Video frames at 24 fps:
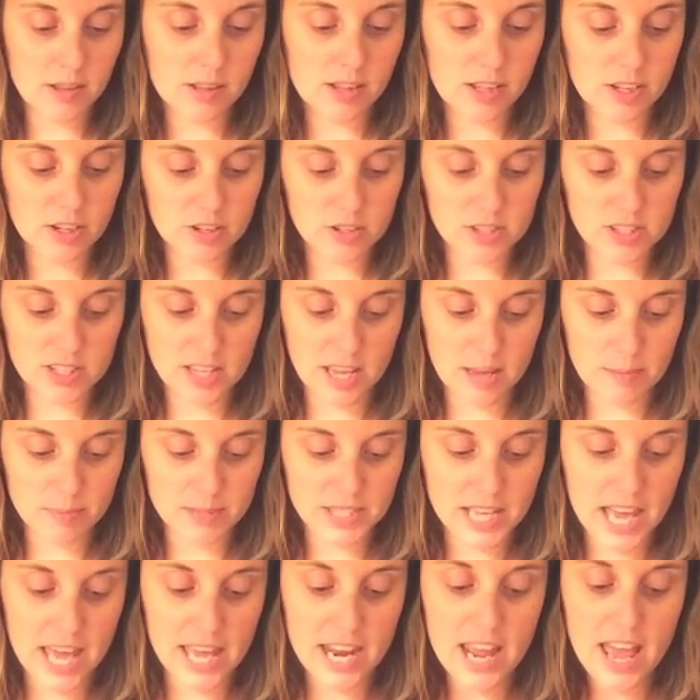clear stamp
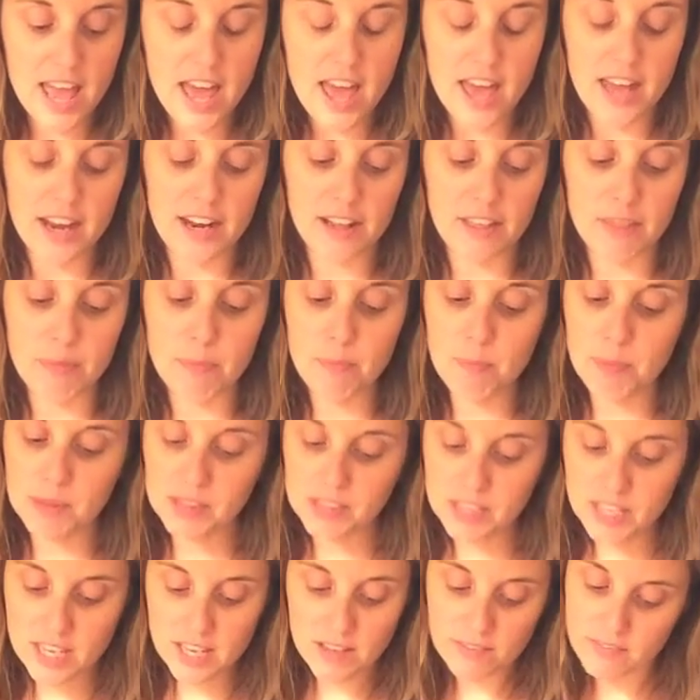set. And I
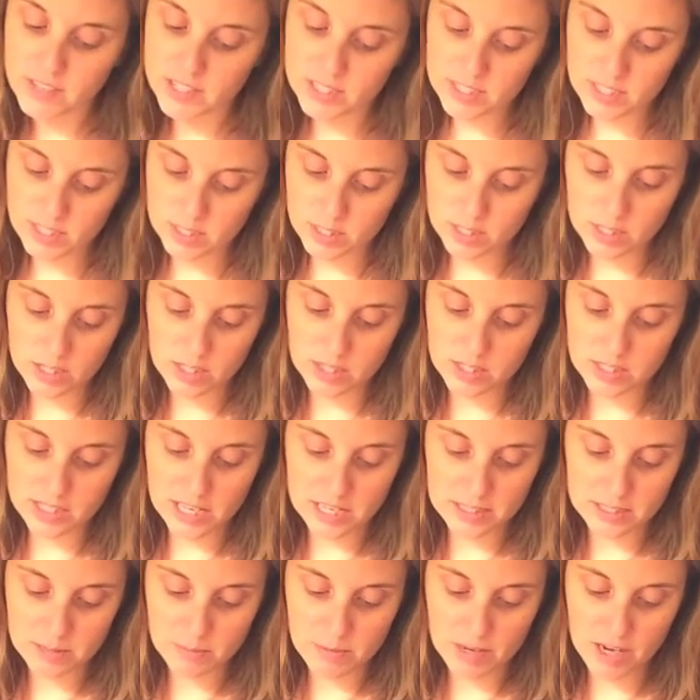believe this is the
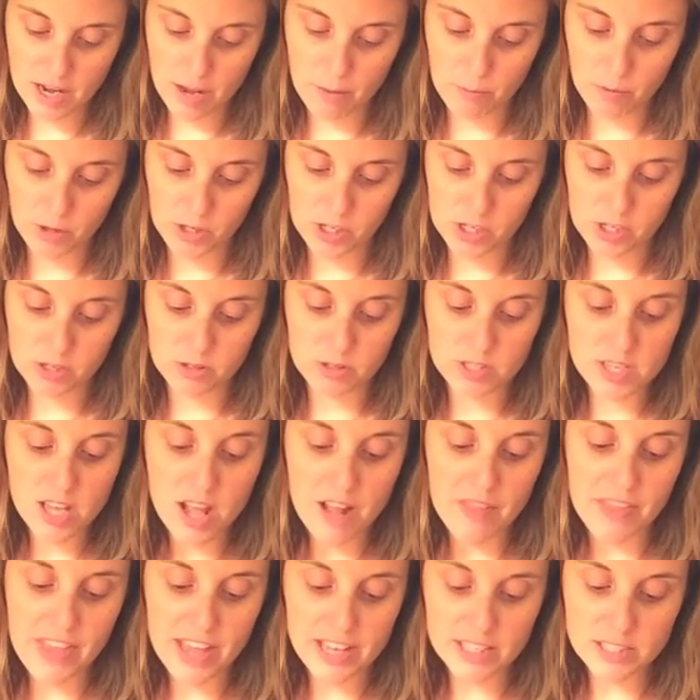sentiment I want to use.
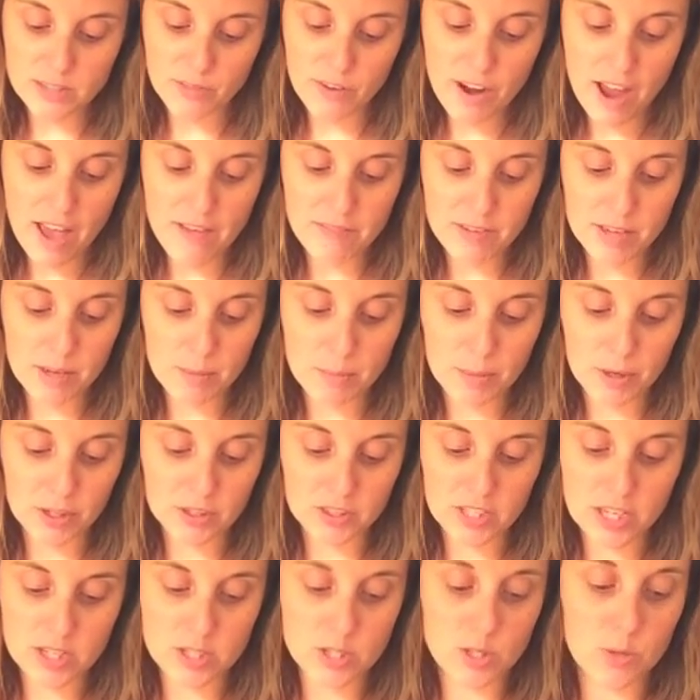Thanks for having a
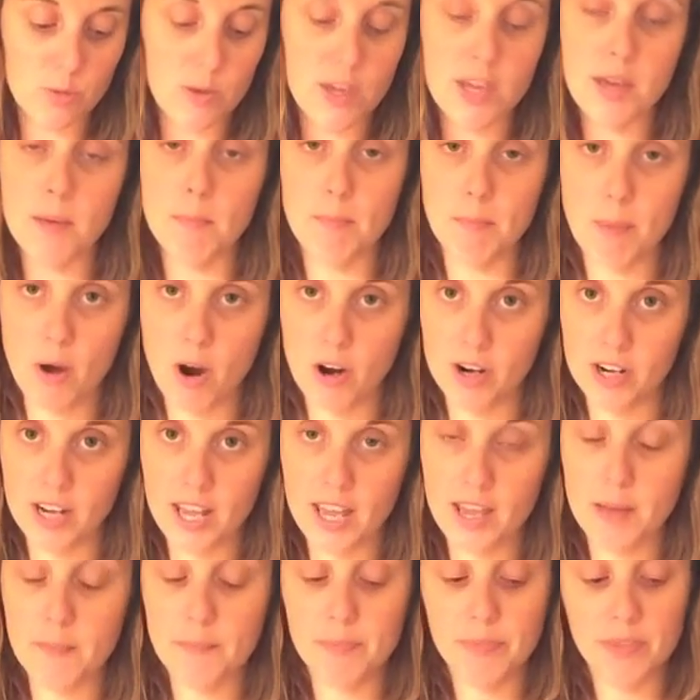birthday so we can
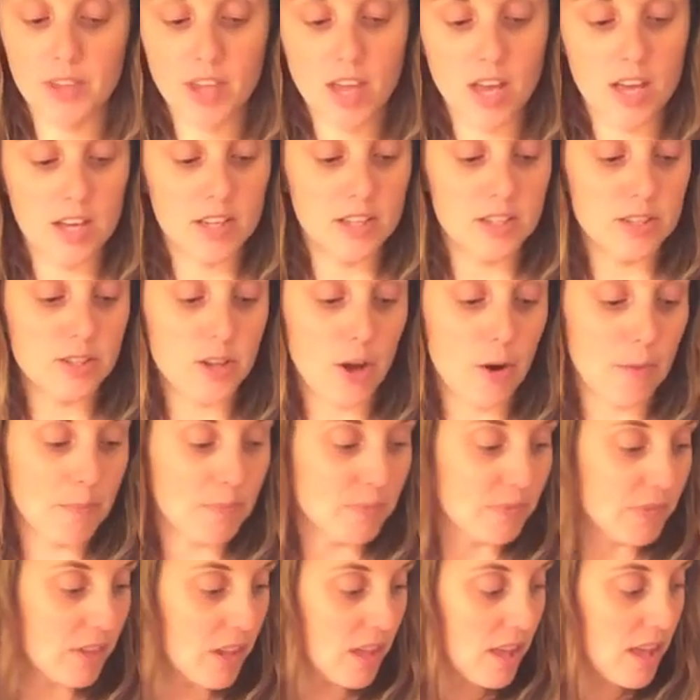party. So
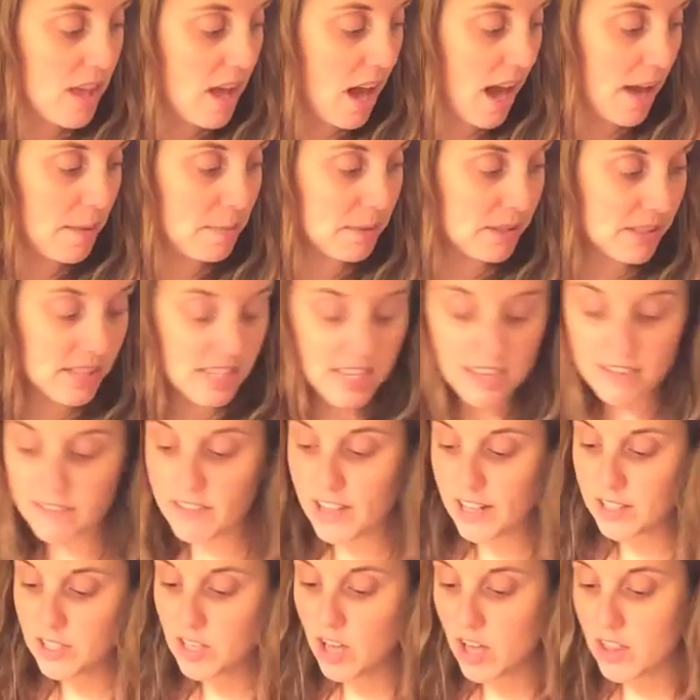I believe
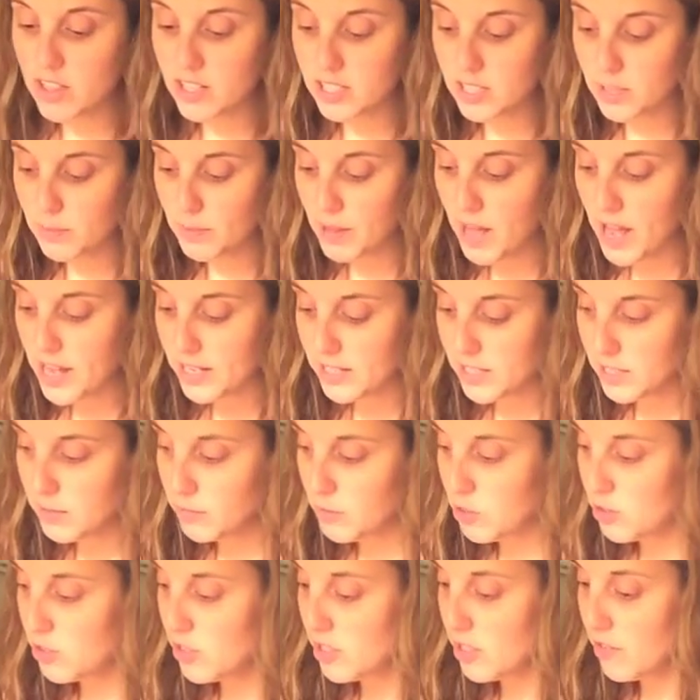that's all the supplies I'm
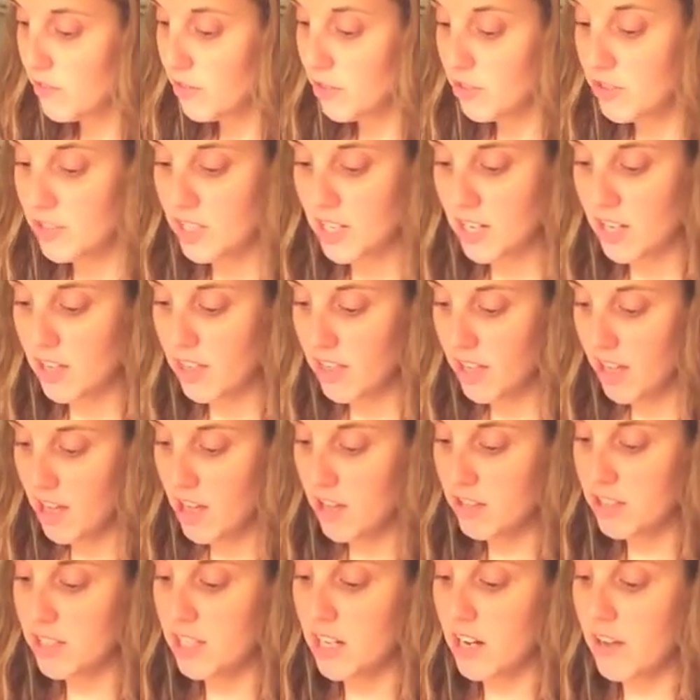using. If there's anything
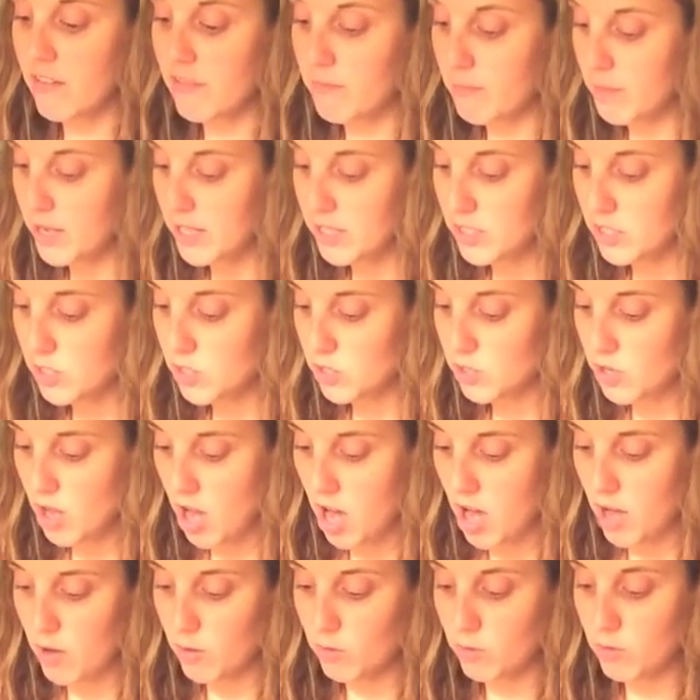else that I've missed,
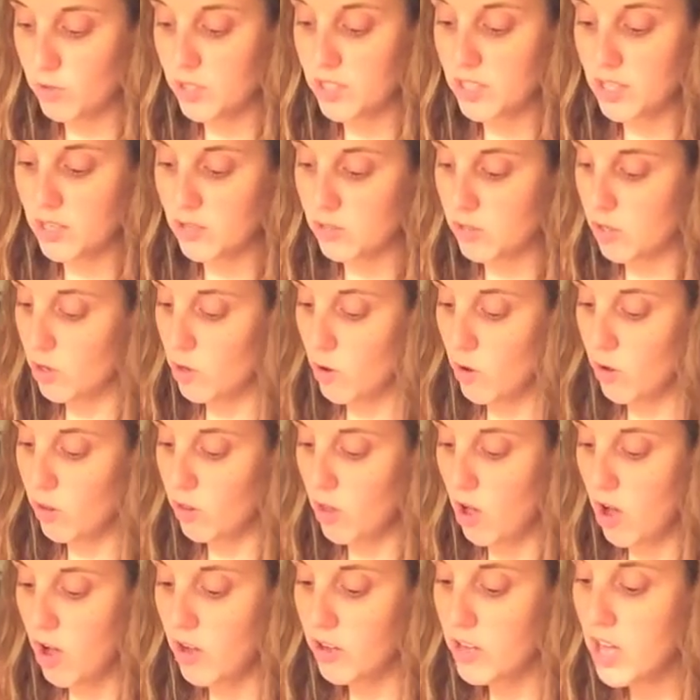we'll see as we go
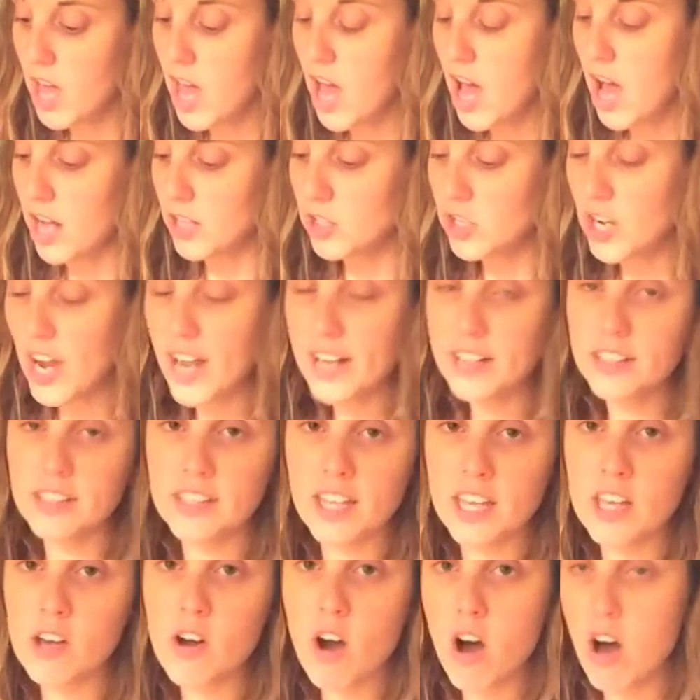along. I'll try to
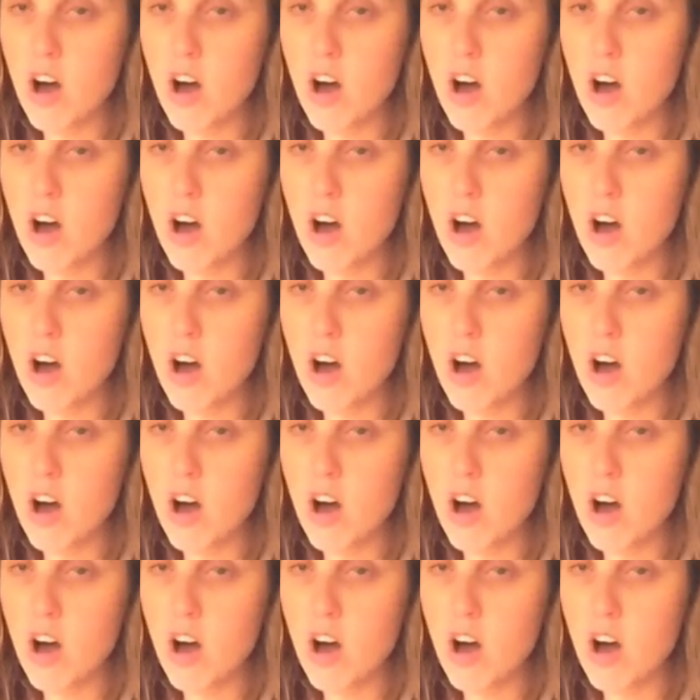link